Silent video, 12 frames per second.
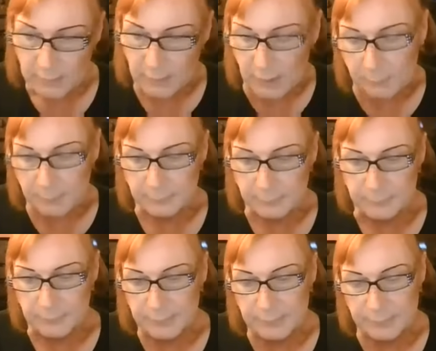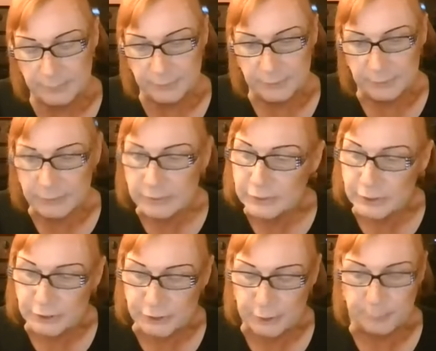I've been
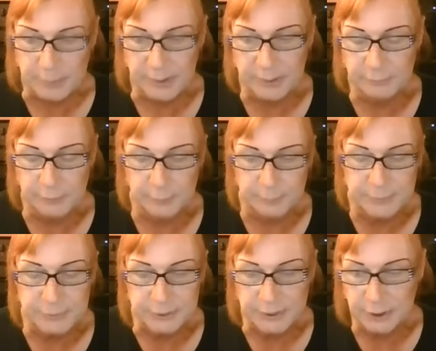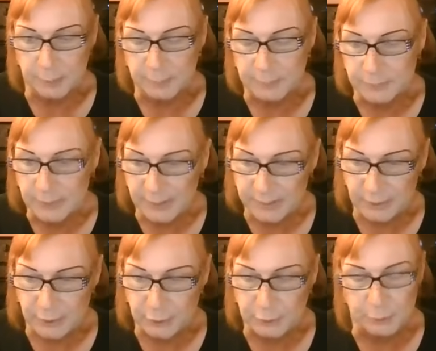since separating from the military. I've been
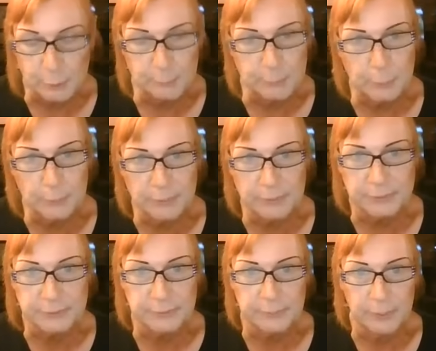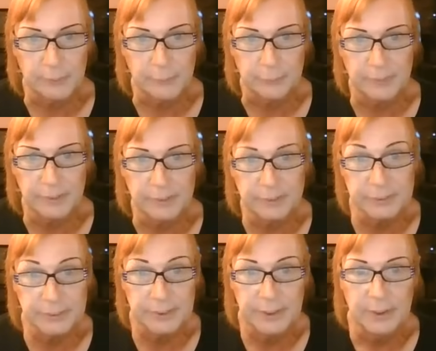diagnosed with rheumatoid arthritis,
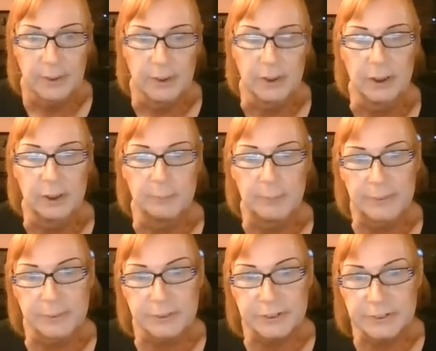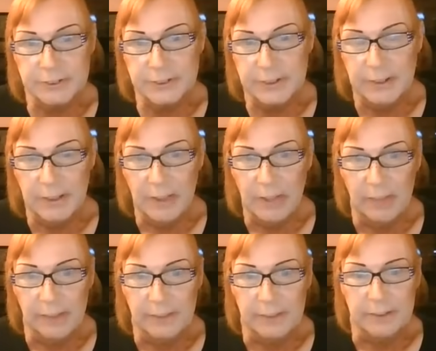MS,
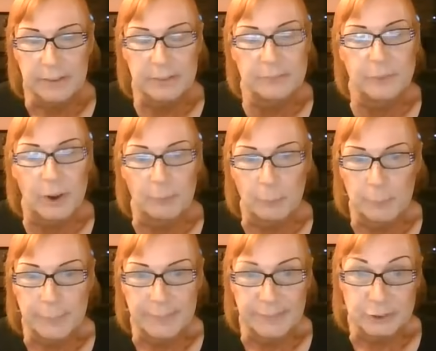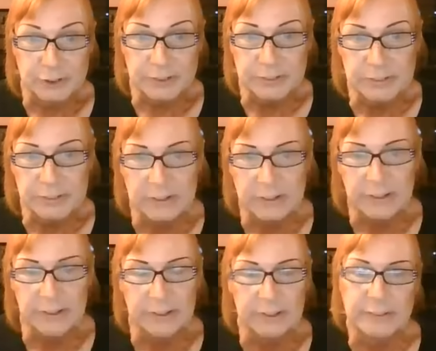fibromyalgia,
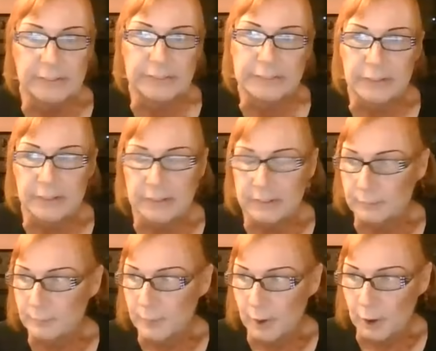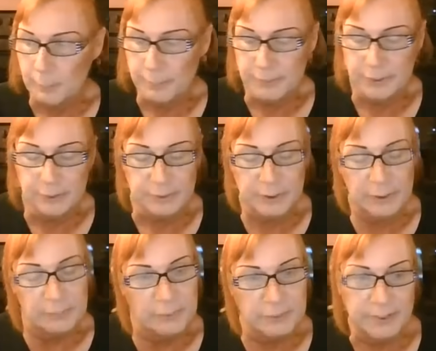and a couple of years
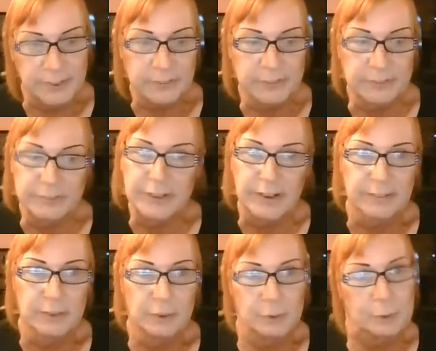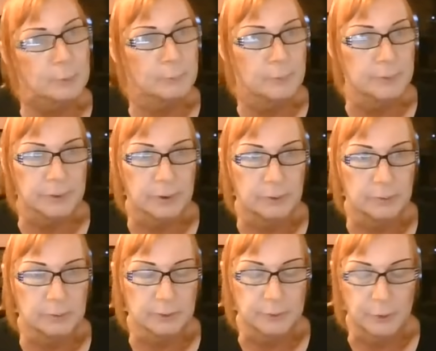ago, I was actually diagnosed with what they
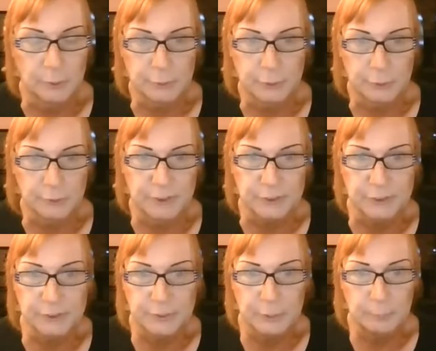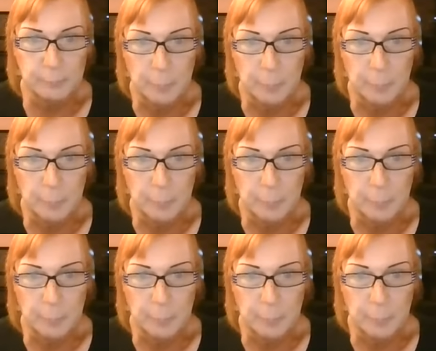call adult Tourette syndrome